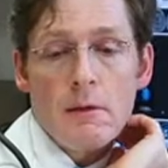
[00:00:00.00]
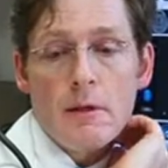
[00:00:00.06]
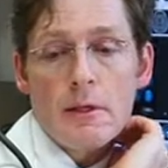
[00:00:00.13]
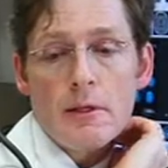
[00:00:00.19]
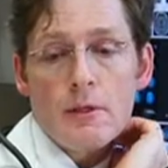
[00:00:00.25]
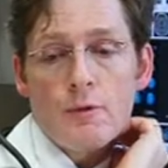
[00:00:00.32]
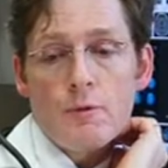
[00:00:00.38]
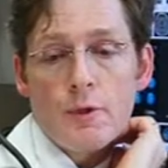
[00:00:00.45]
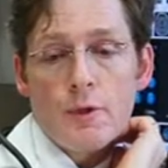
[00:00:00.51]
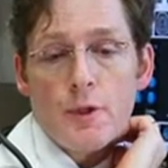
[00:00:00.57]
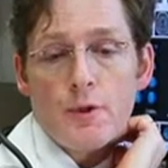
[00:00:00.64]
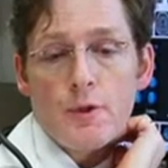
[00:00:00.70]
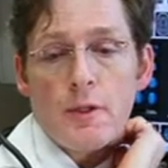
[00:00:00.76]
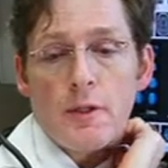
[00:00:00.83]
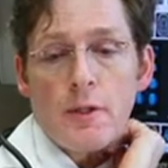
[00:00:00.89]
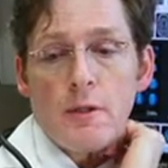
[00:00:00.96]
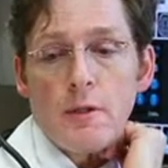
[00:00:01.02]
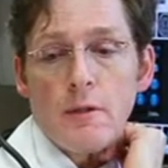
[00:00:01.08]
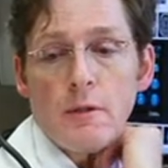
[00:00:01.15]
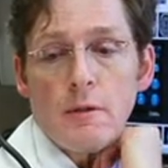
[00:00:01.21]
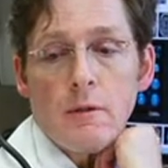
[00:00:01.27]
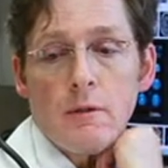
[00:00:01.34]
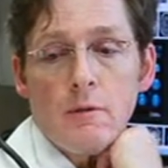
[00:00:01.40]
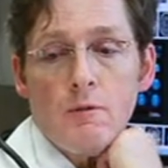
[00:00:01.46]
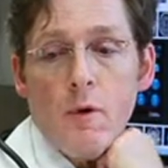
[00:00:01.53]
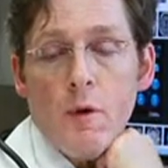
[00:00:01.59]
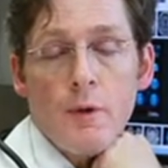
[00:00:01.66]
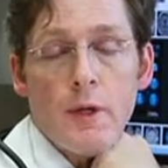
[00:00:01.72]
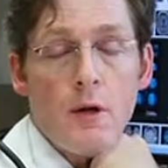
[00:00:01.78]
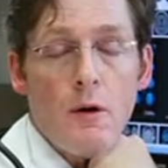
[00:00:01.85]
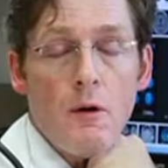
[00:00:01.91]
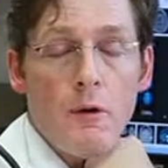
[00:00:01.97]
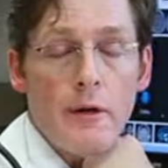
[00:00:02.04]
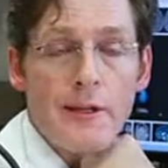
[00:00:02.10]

is reducing what we call